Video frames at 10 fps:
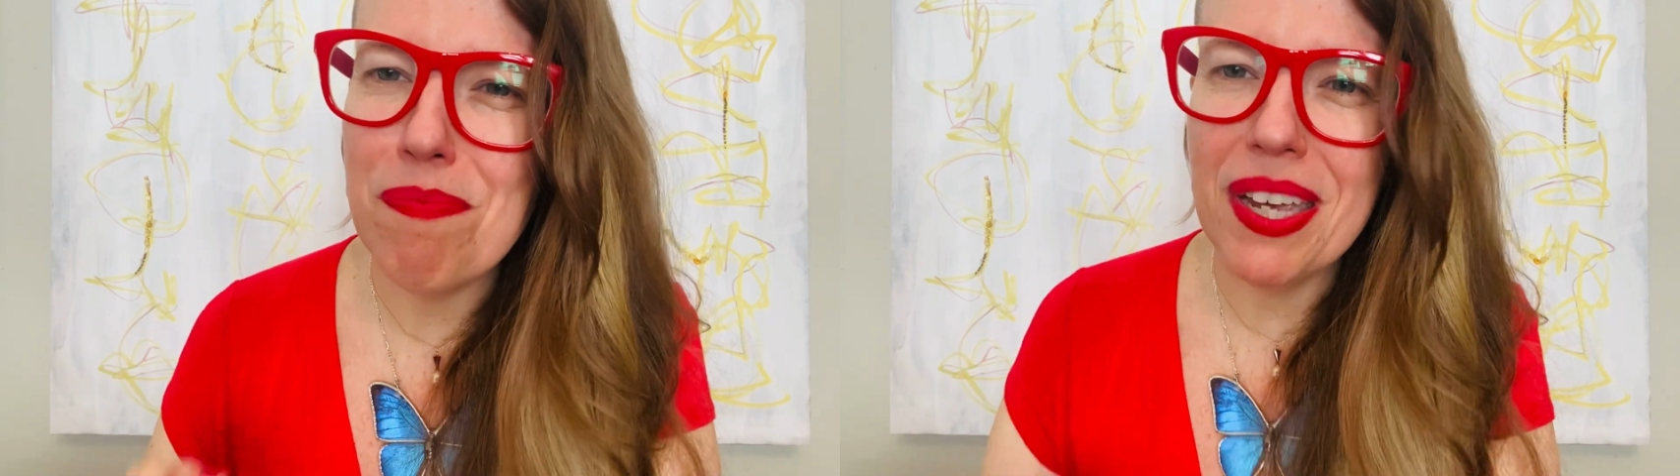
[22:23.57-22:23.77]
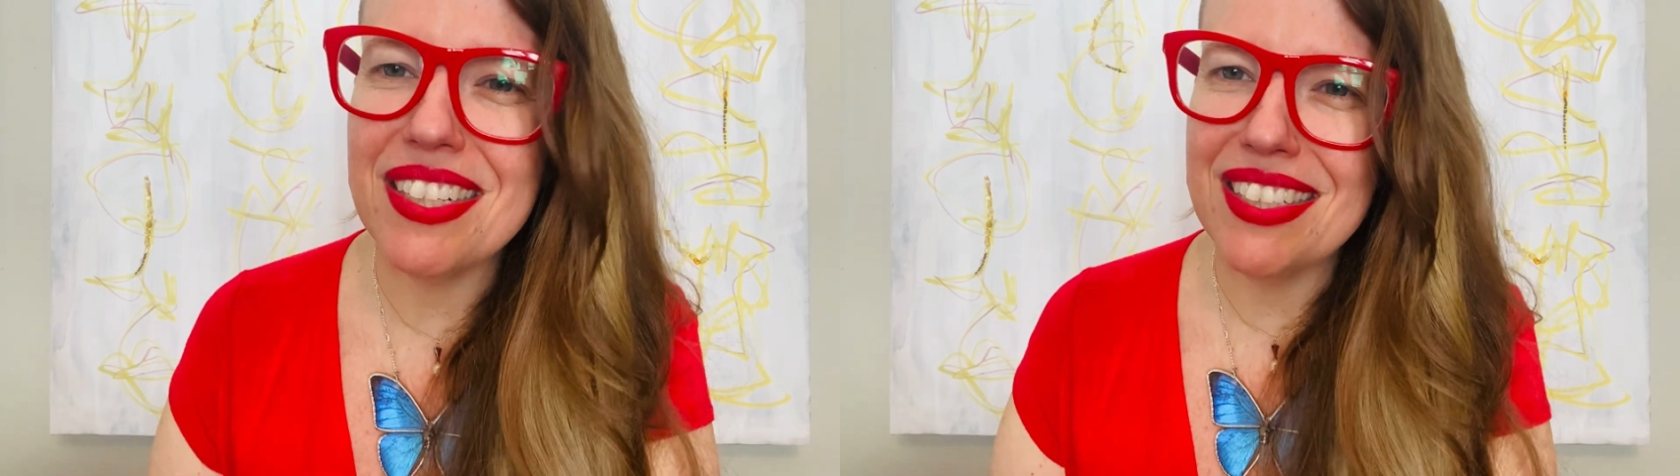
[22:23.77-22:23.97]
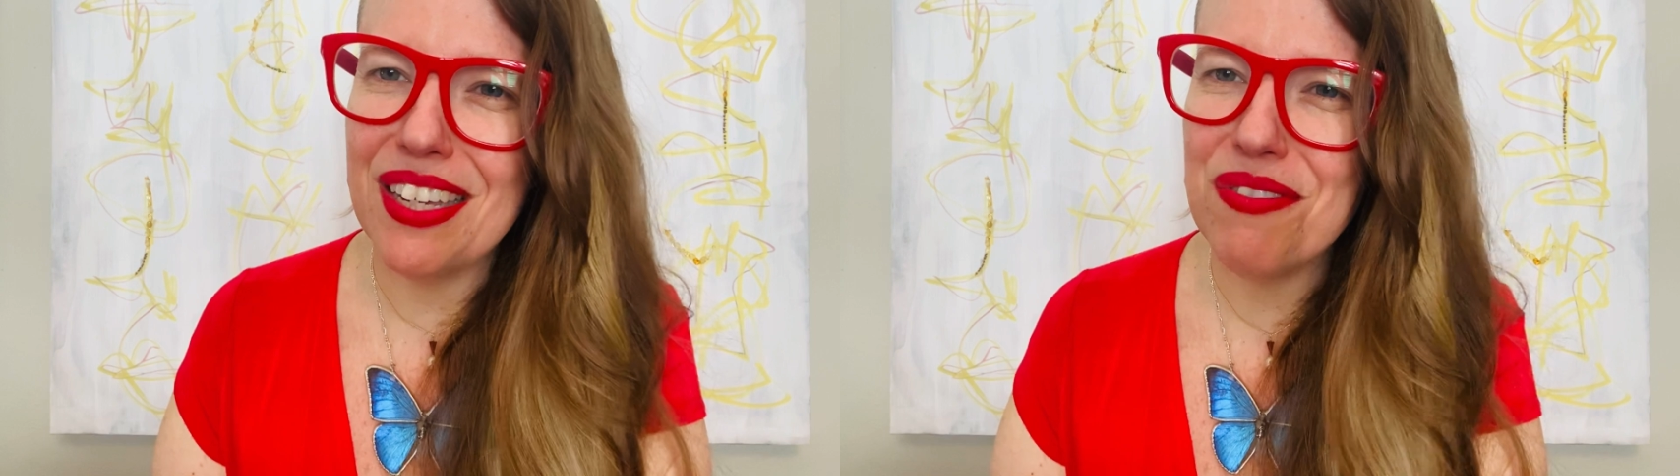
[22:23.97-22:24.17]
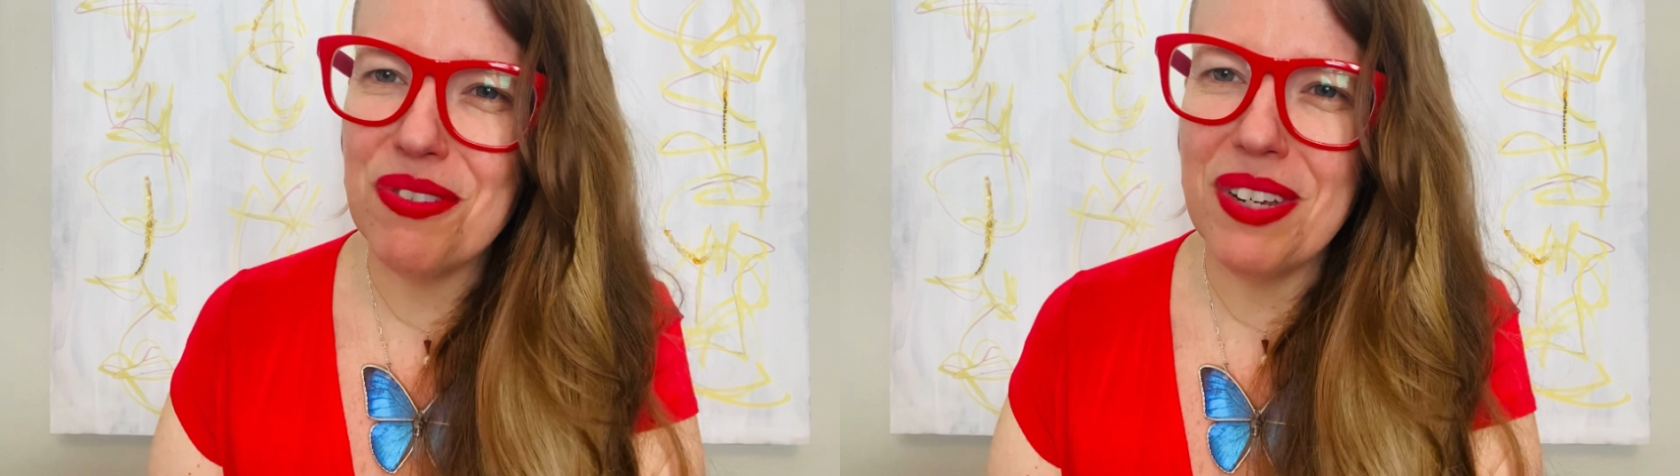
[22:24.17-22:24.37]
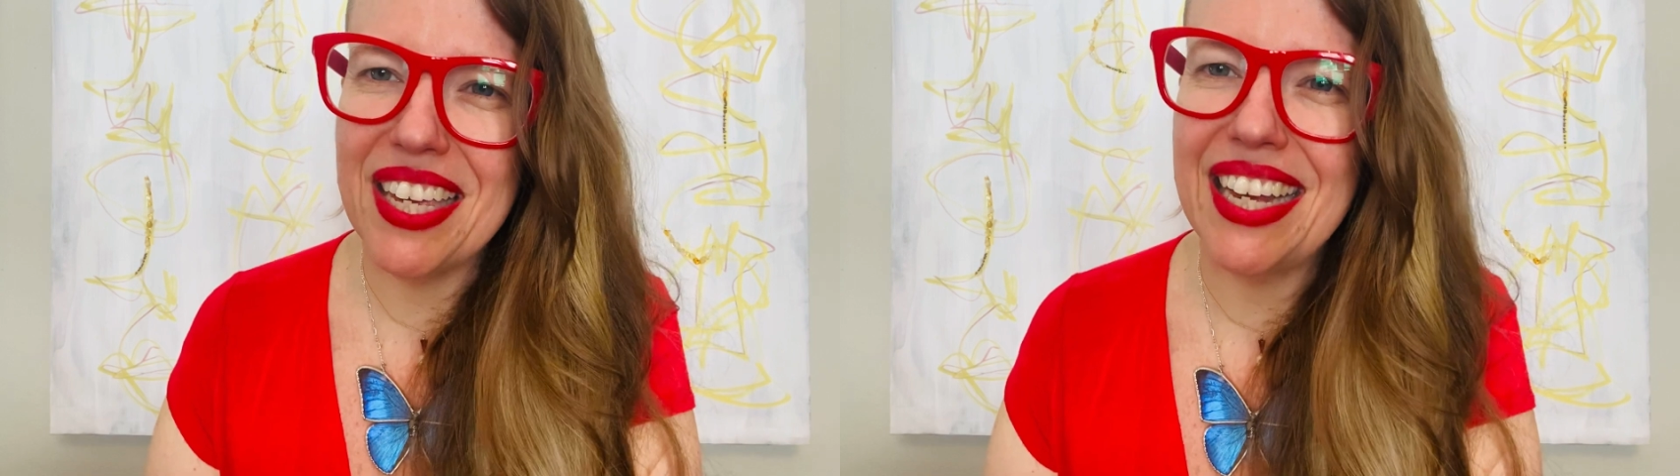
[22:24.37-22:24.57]
biggest
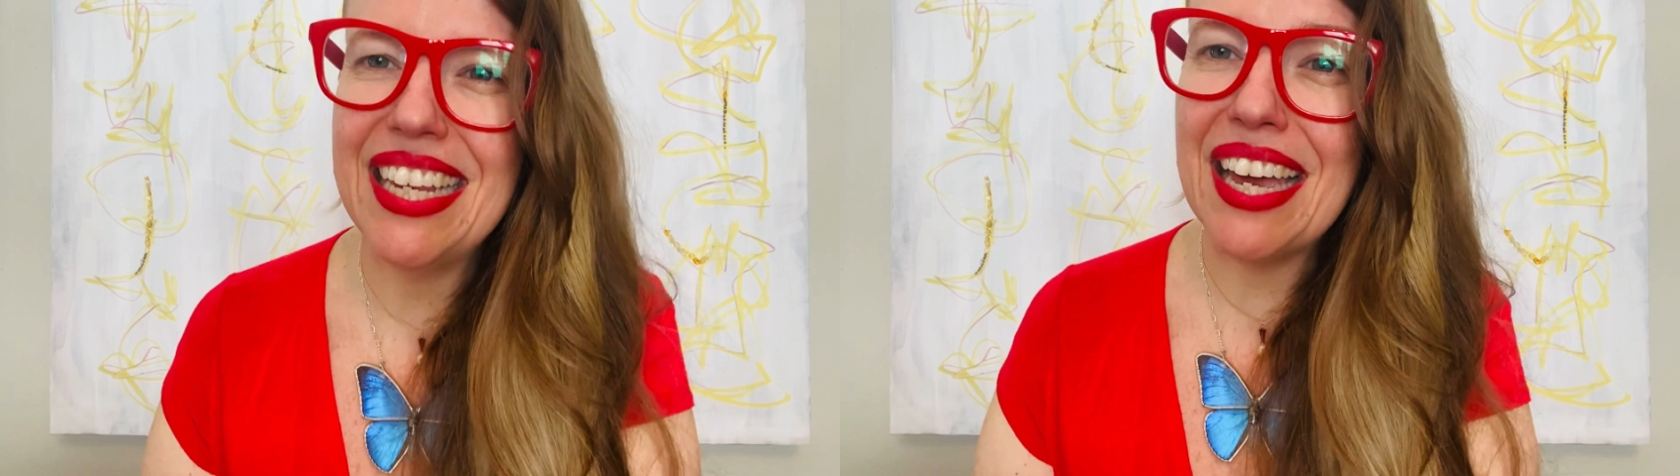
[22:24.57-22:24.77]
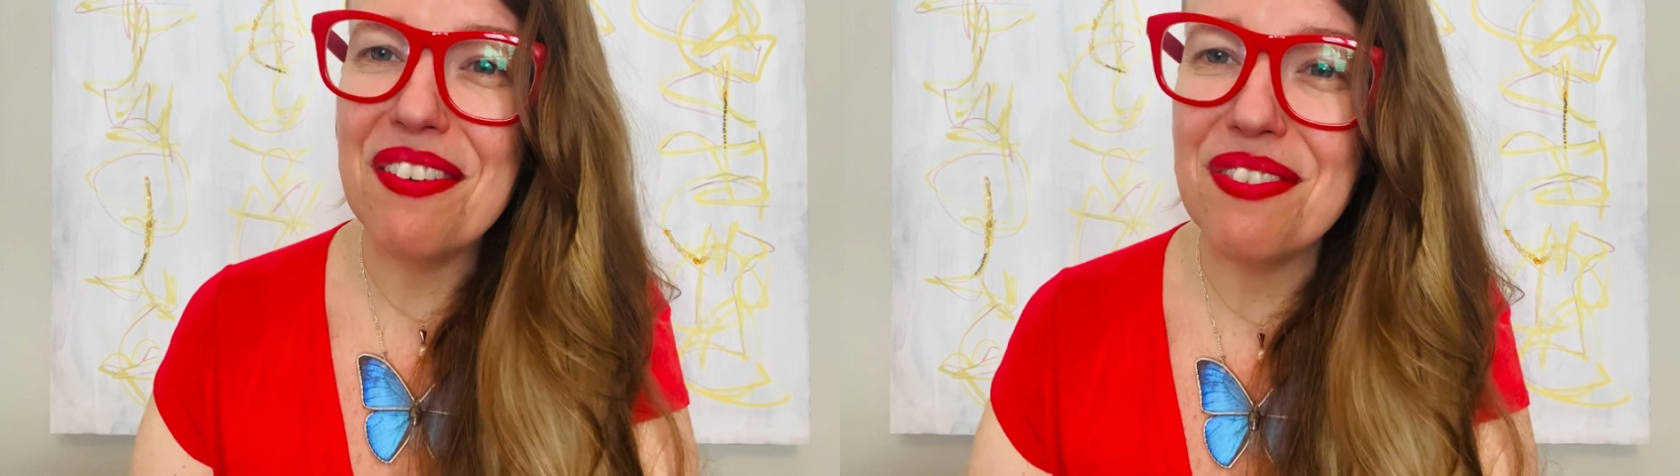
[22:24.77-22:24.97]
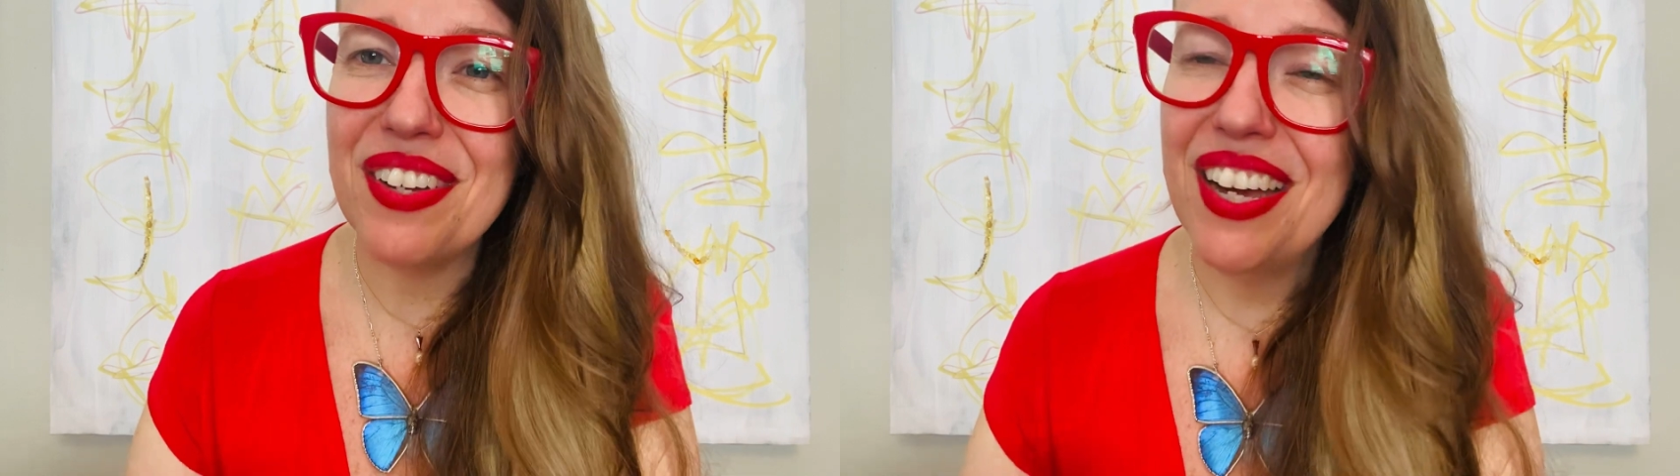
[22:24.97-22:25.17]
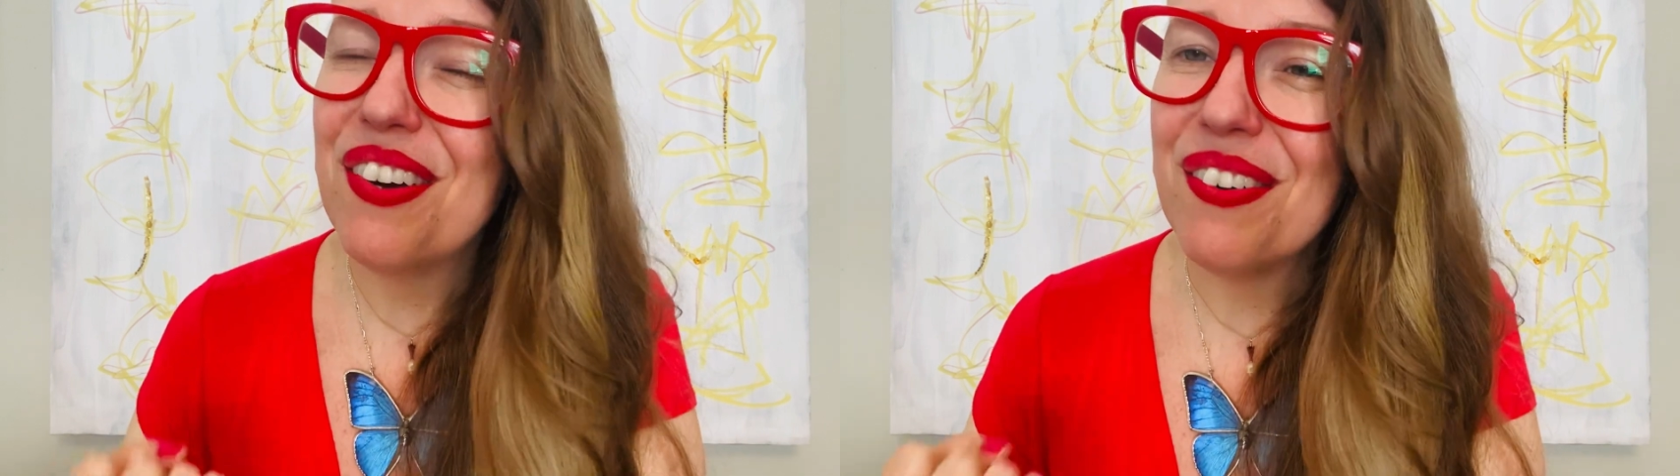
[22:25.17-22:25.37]
gift we can give